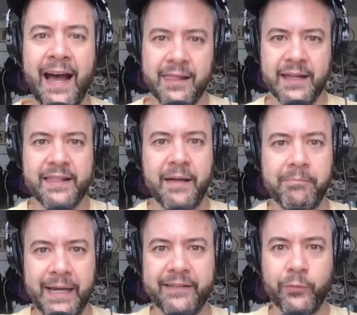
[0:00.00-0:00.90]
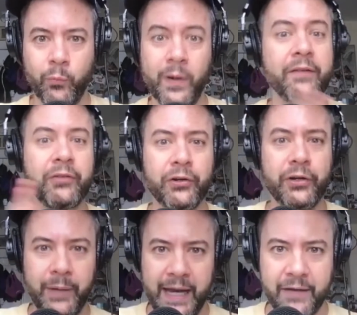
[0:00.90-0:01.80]
think that mm-hmm. makes whatever you're
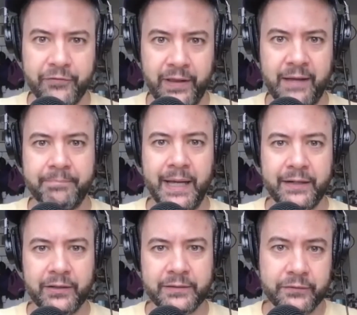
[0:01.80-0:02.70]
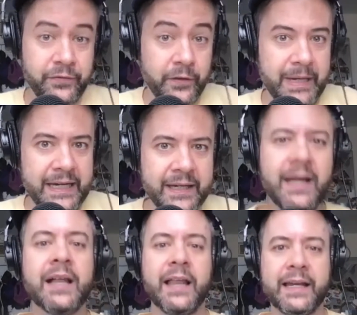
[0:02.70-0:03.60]
doing after that better for me.
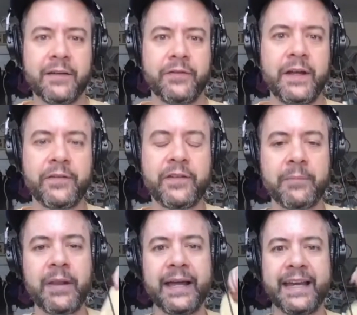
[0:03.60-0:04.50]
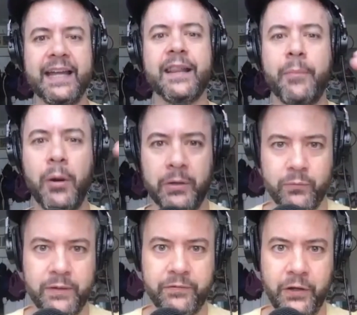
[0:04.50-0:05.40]
Yeah. Like if if some like in the moment
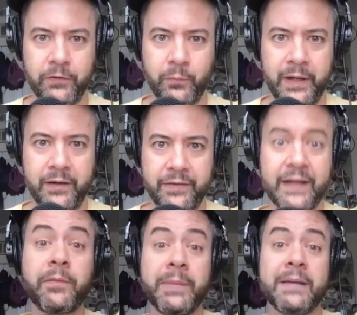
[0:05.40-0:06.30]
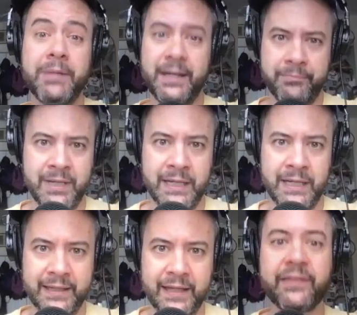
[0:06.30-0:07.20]
riff goes well, that's me being me.
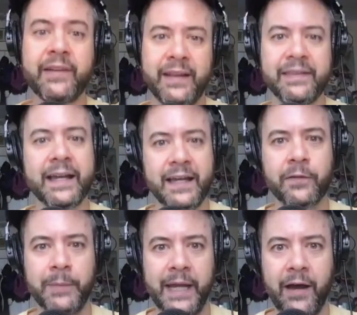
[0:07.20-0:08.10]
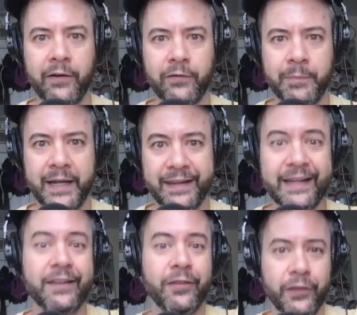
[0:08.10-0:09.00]
That's then that mm-hmm. gets me out of my
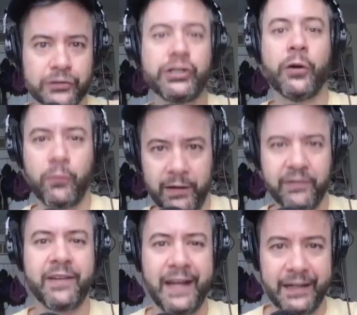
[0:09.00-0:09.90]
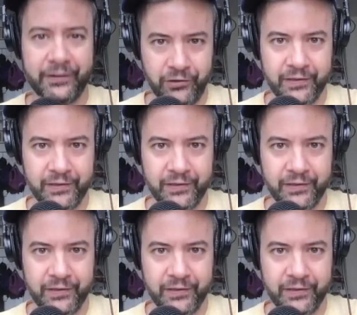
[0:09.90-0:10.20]
like the joke recitation, the